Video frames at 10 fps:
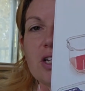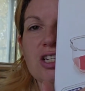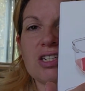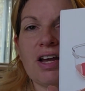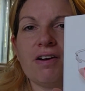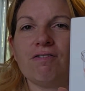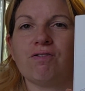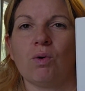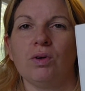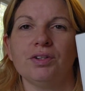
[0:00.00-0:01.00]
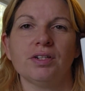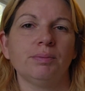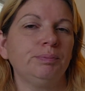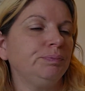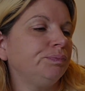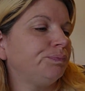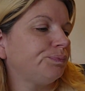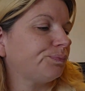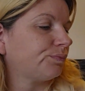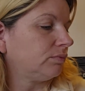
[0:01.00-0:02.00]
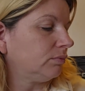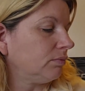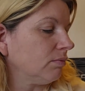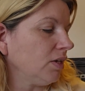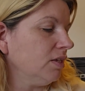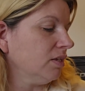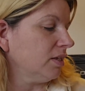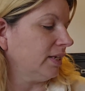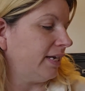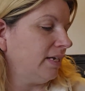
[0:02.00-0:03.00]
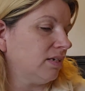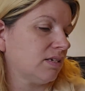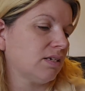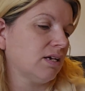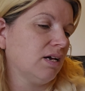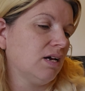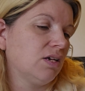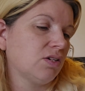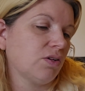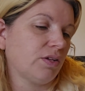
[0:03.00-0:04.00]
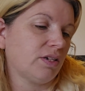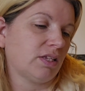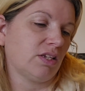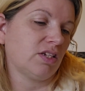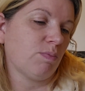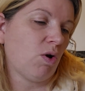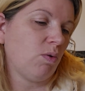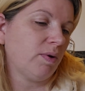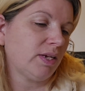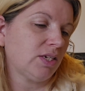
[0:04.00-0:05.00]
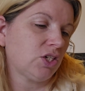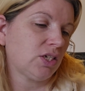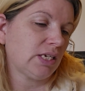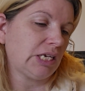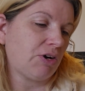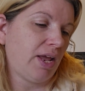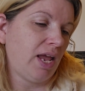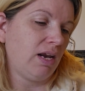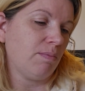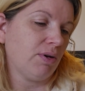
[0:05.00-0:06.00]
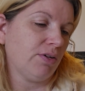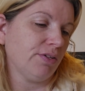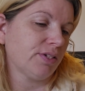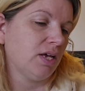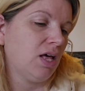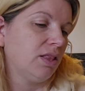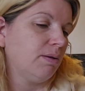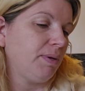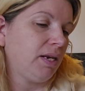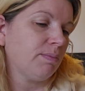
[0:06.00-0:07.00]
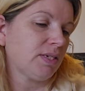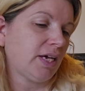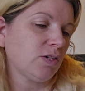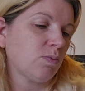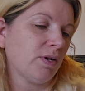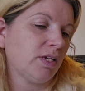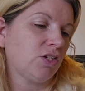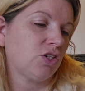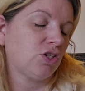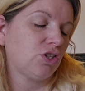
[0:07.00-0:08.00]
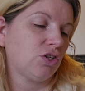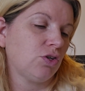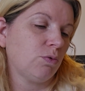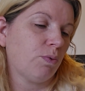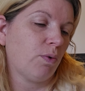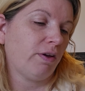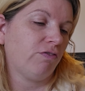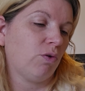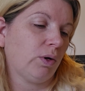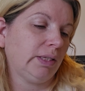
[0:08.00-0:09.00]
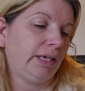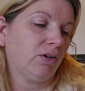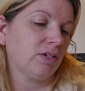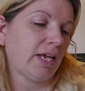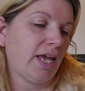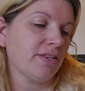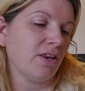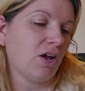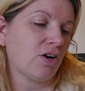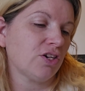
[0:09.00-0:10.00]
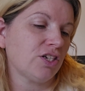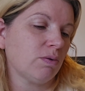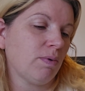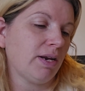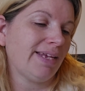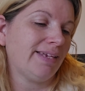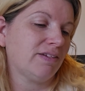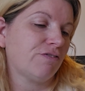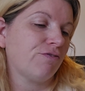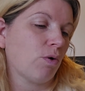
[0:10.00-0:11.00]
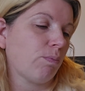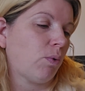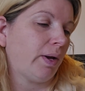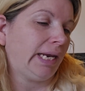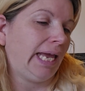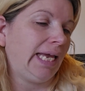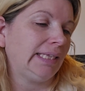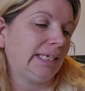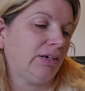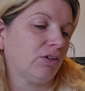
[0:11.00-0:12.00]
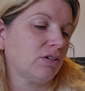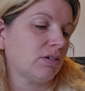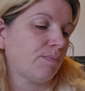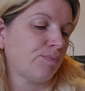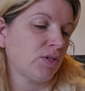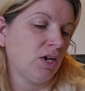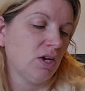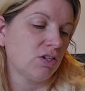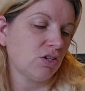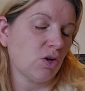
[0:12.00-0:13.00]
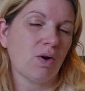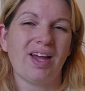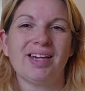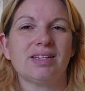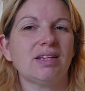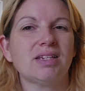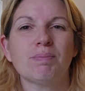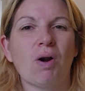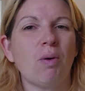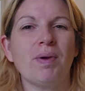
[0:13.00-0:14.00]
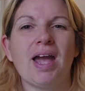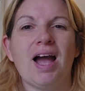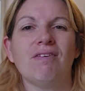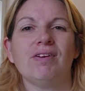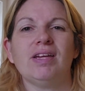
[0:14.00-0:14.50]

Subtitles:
that just kind of fold. And then the lids. So like I said, the small one is 680 mils. The medium-sized one is 2.4 liters, and the large one is 4.8 liters. So that's the problem we have,